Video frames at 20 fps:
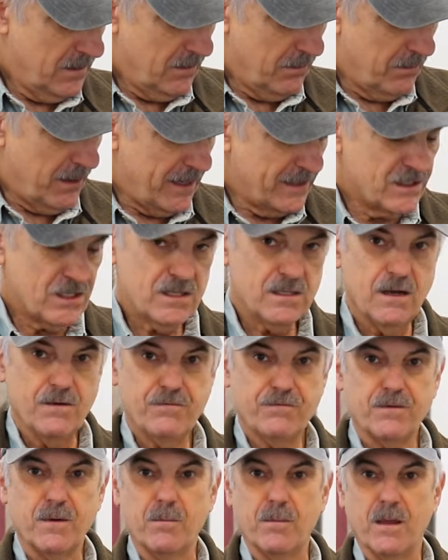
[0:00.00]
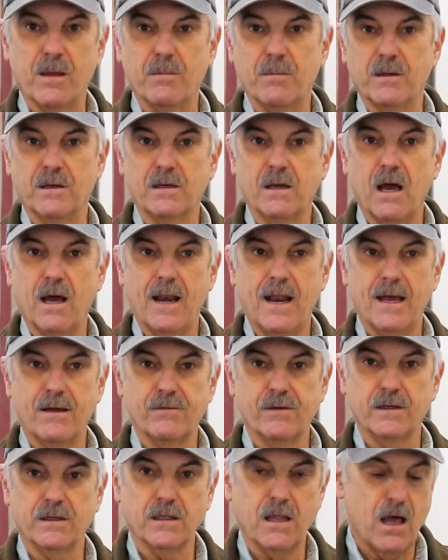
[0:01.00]
buy stuff from them and not
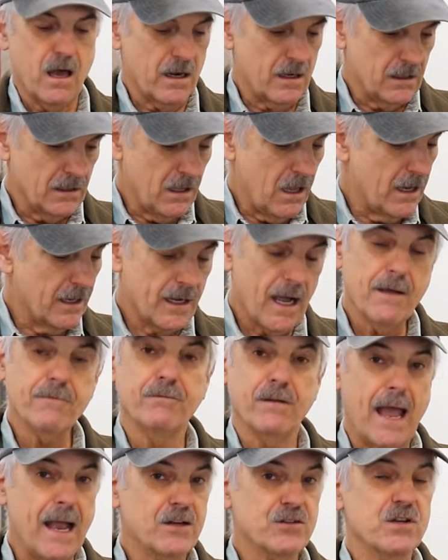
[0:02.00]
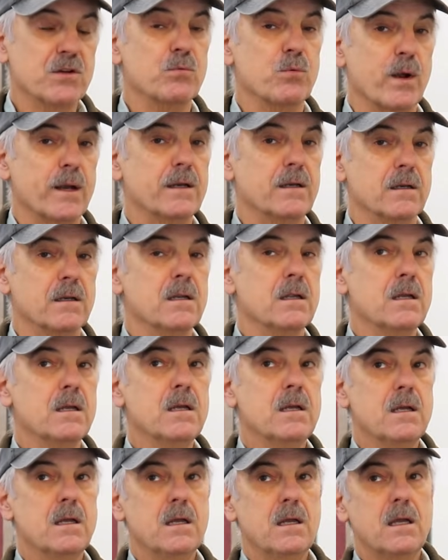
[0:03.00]
having a lot of luck. I've actually written
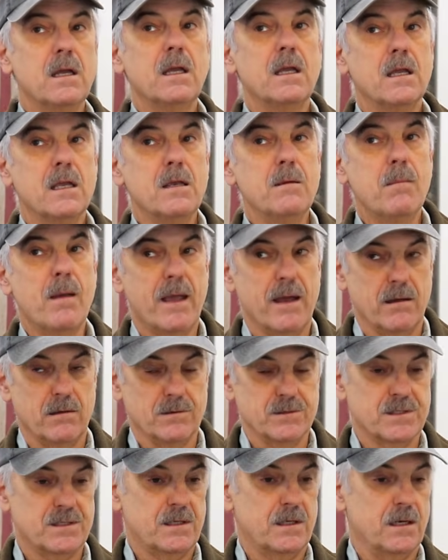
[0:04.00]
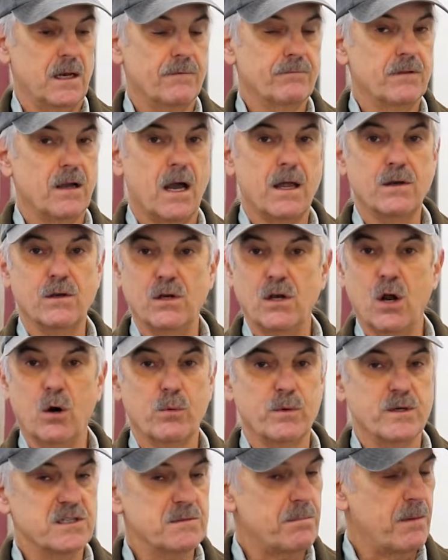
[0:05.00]
emails, and I've gotten no
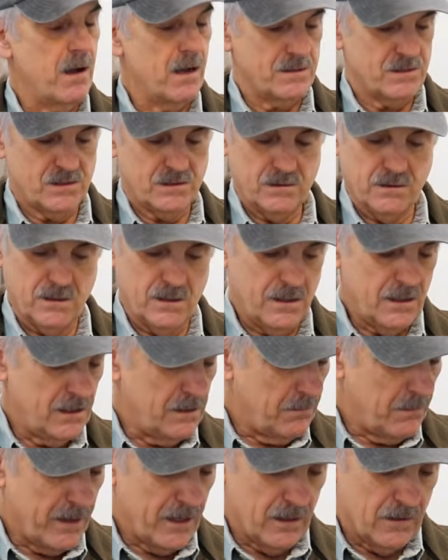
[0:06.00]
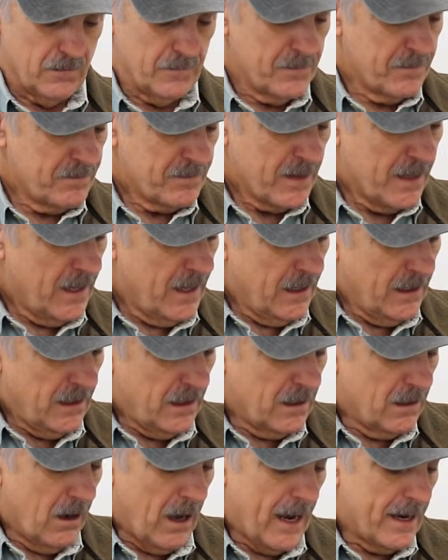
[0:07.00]
response to the email.
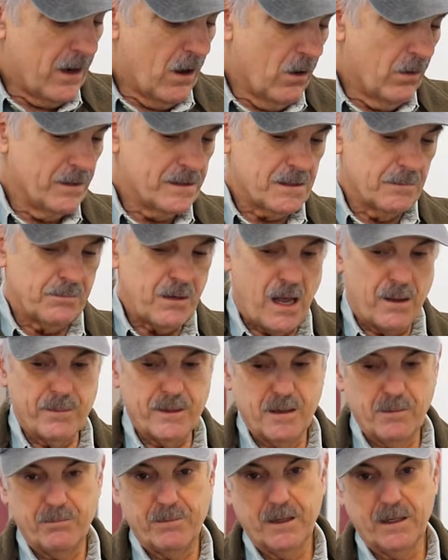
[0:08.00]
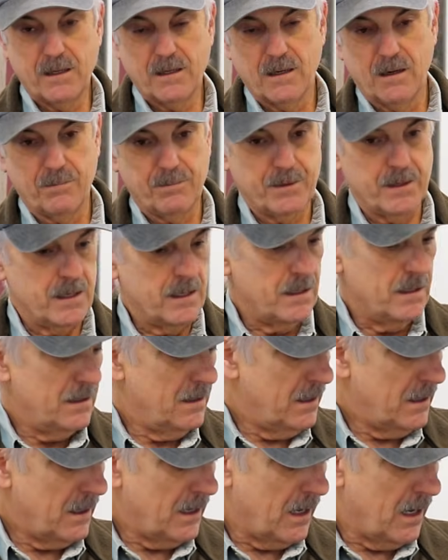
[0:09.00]
You know, I know it's probably a big company,
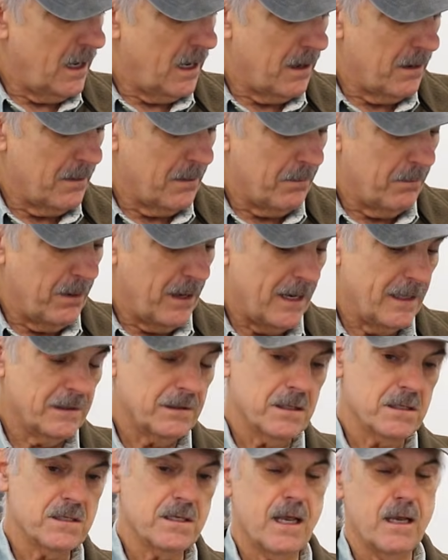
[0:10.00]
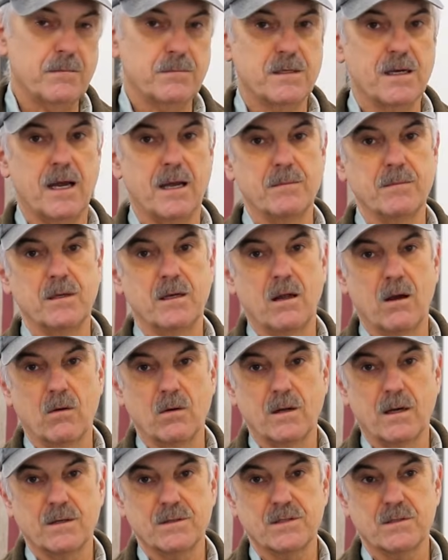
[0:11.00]
but at the same time, you know,
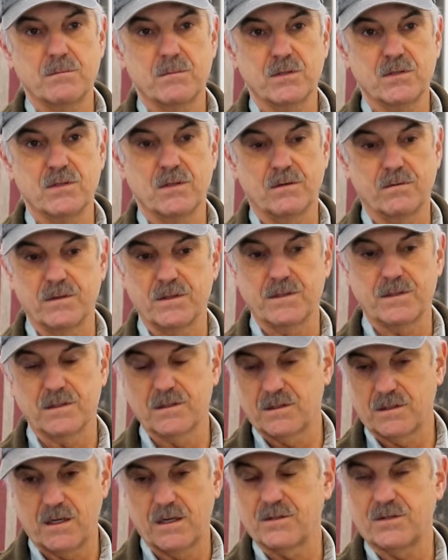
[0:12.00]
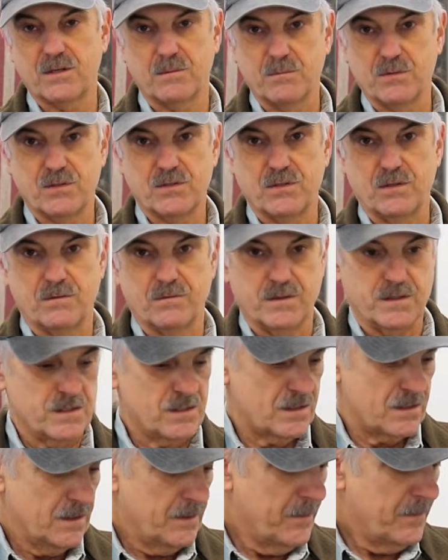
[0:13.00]
customer service is customer
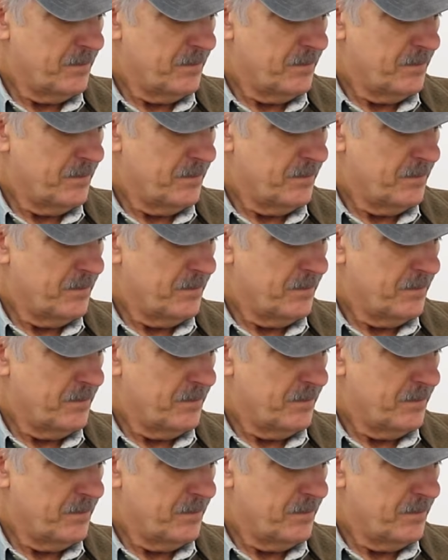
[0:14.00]
service.